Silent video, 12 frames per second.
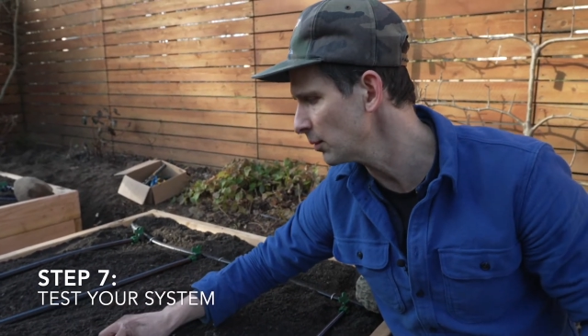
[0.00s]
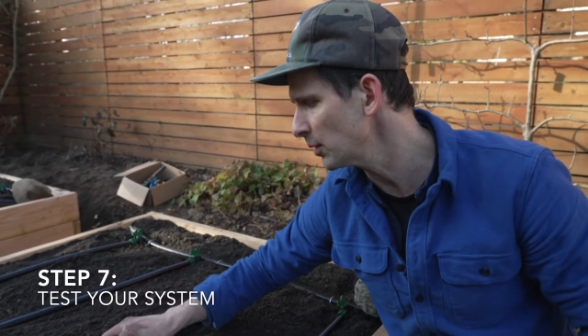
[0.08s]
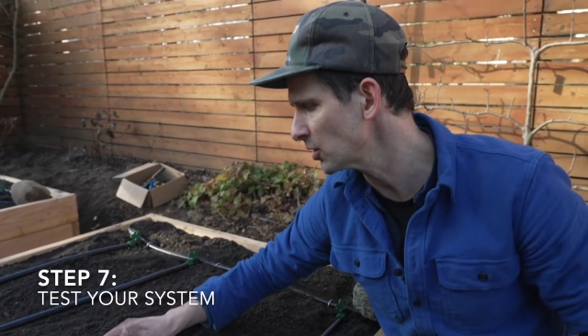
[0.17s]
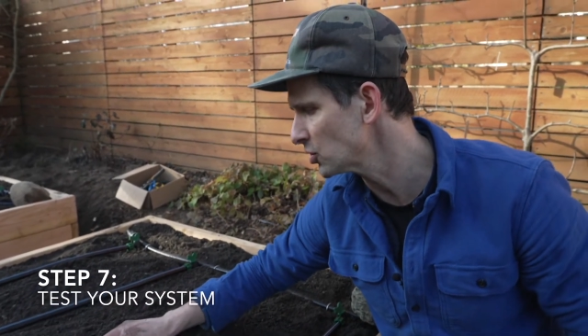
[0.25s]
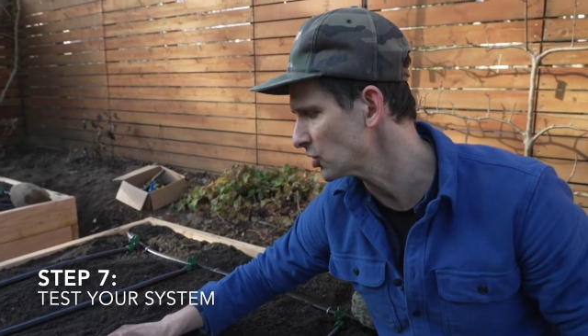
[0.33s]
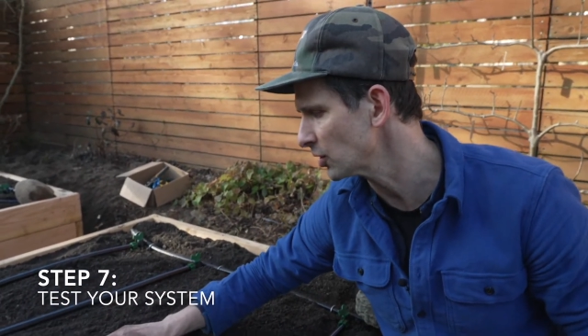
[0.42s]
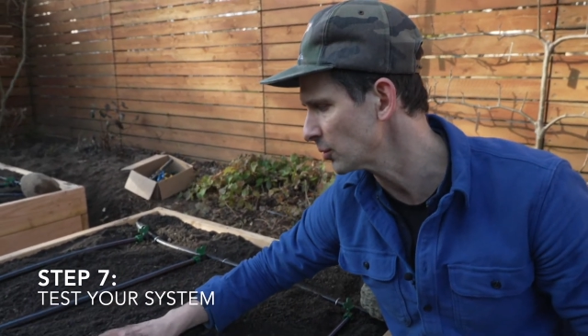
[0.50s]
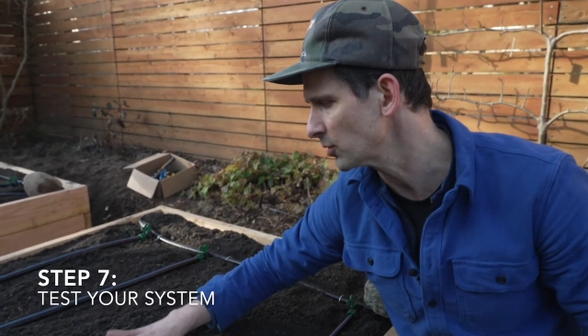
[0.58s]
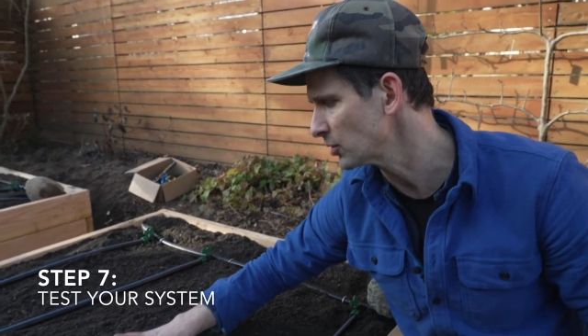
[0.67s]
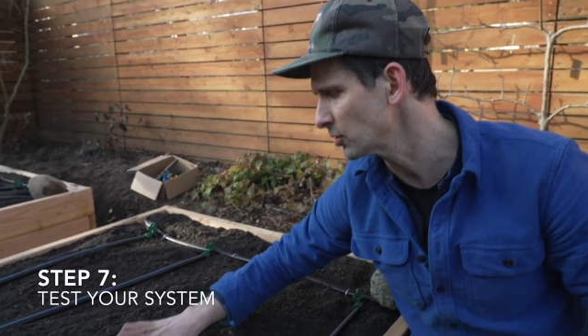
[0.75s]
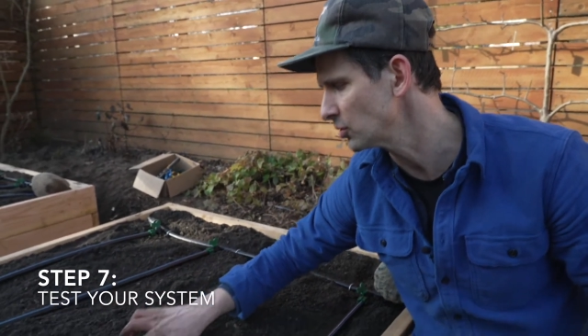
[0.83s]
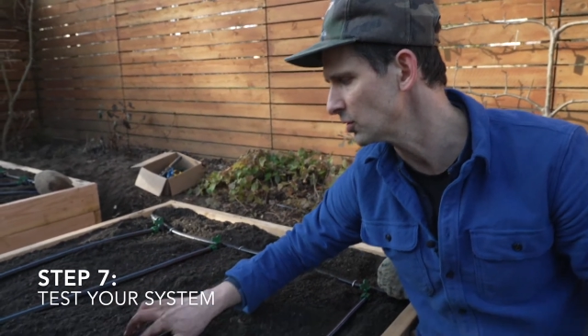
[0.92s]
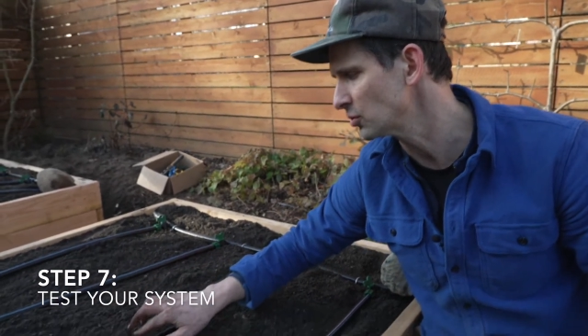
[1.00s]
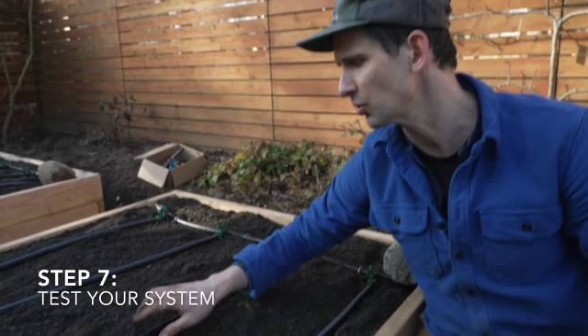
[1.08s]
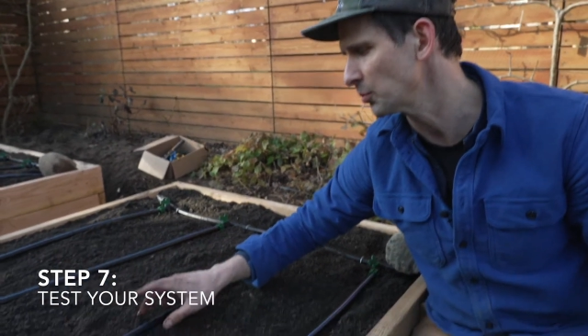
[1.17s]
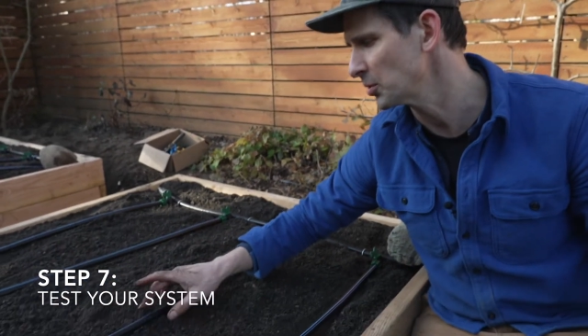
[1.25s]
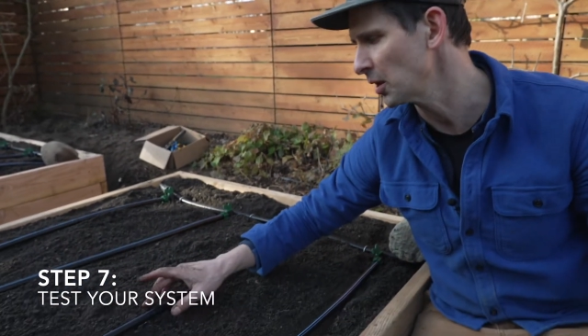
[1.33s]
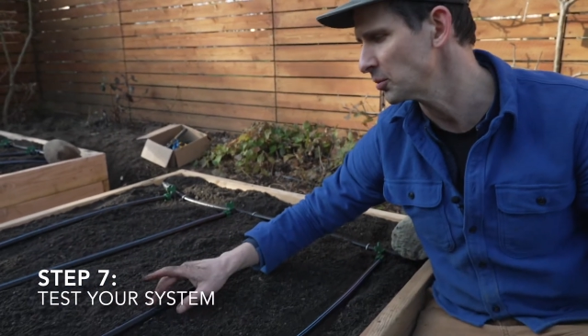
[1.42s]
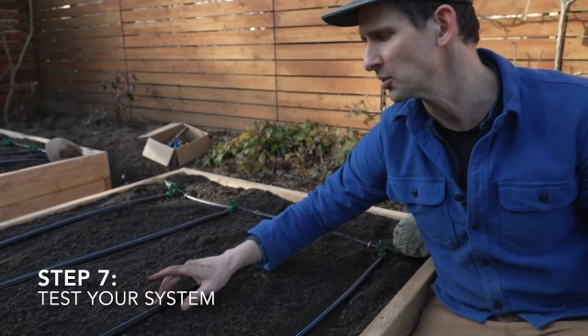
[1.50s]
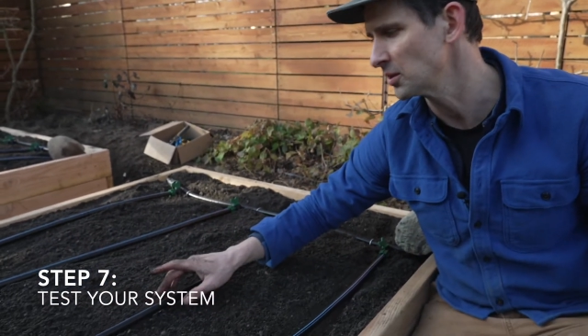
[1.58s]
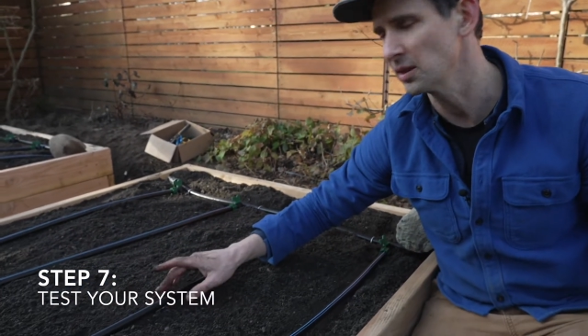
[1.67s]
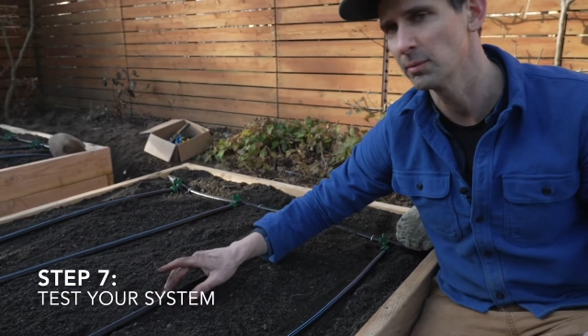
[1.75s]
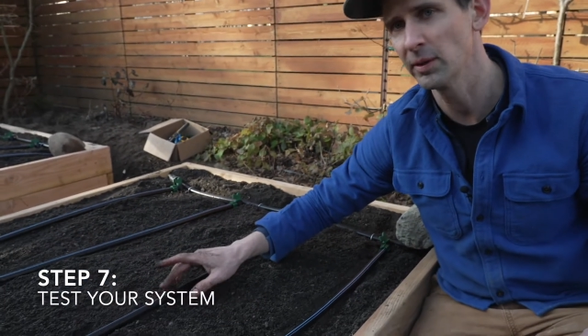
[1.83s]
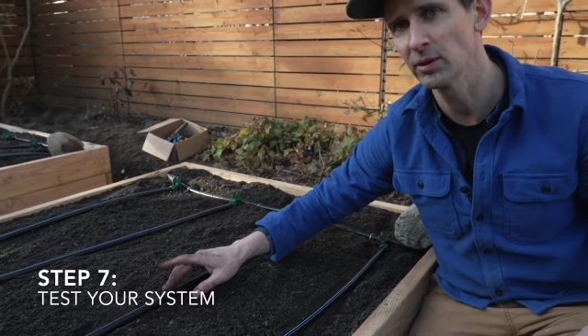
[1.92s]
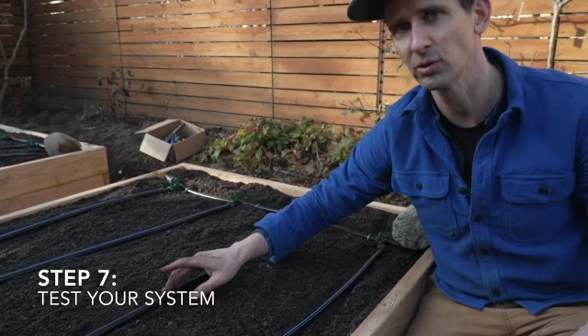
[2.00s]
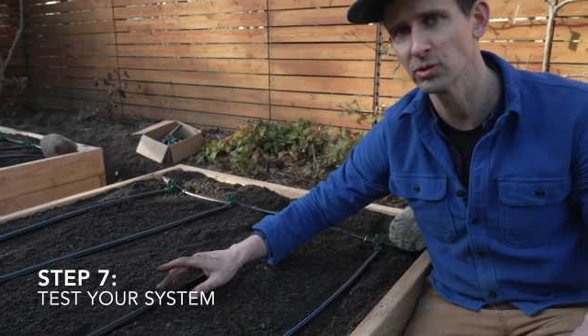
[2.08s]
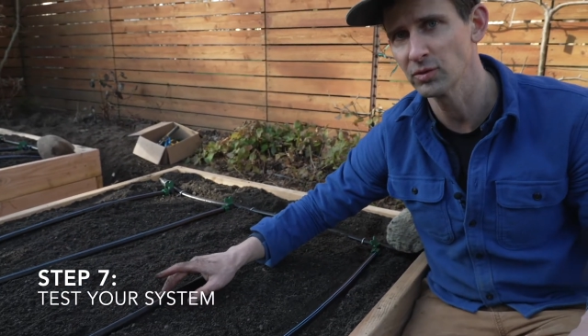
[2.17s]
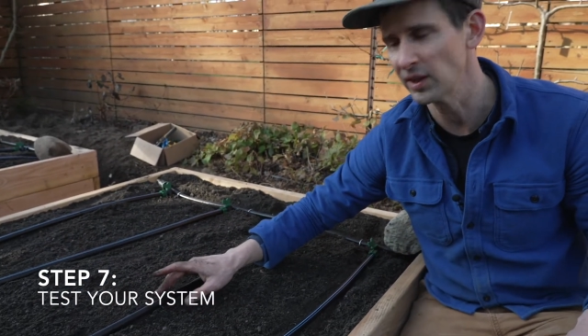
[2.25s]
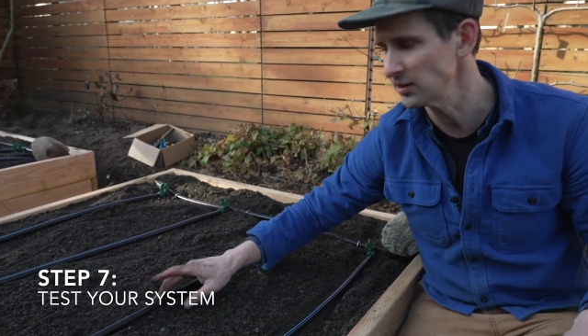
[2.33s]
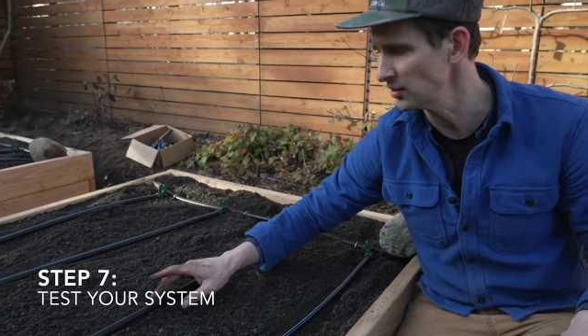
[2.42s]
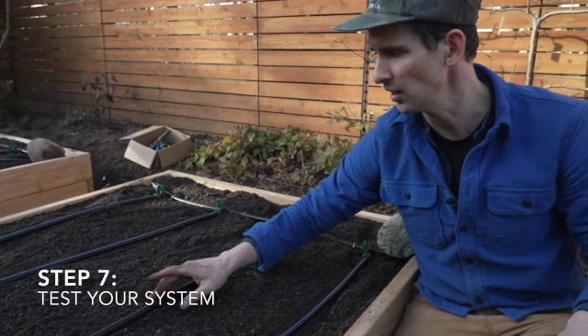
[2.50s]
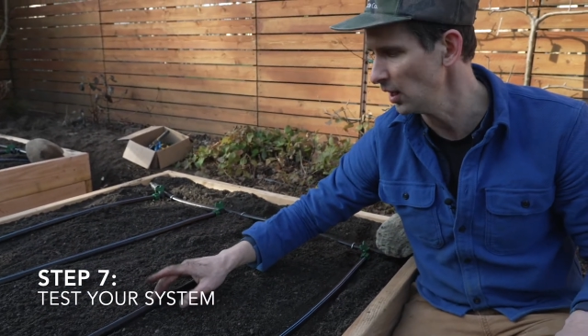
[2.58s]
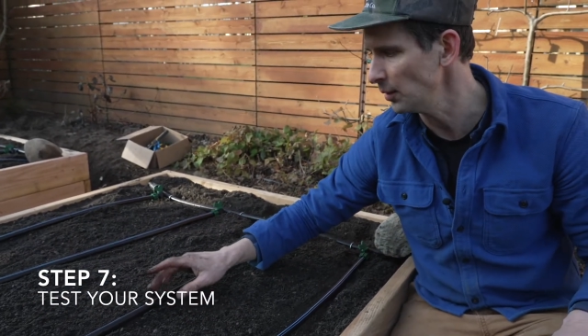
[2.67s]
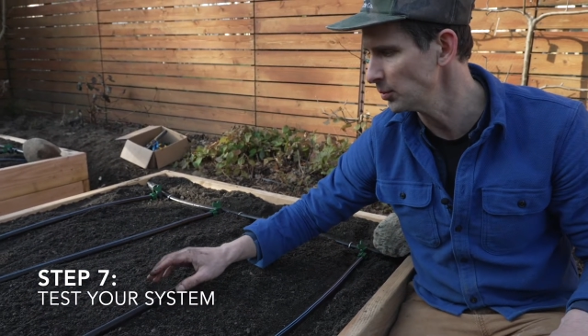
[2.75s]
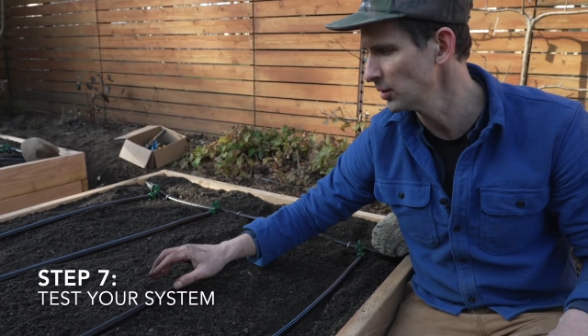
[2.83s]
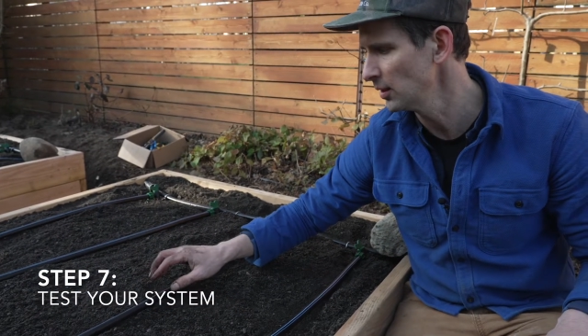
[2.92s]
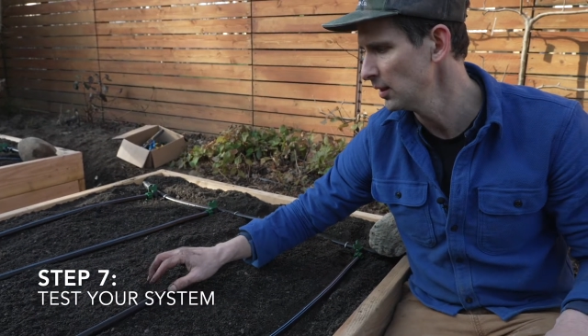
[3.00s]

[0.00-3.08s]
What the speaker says: to make sure when you're using drip tapes that the emitters face up.